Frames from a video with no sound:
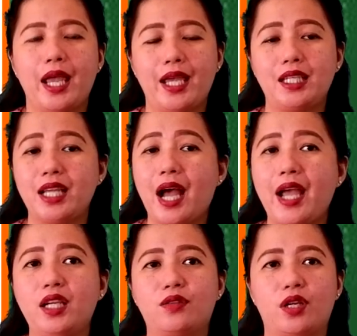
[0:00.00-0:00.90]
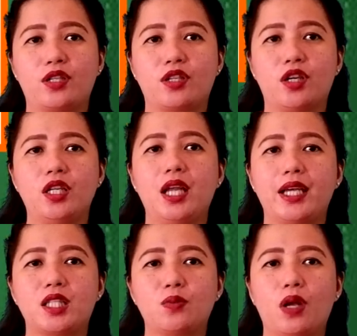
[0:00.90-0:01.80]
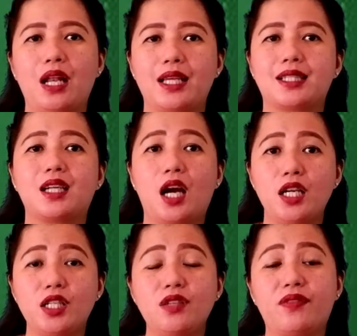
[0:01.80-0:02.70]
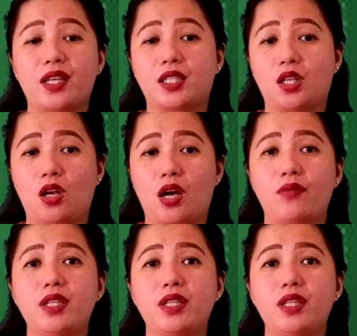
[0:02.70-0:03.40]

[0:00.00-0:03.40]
and dehydration, as well as cardiovascular,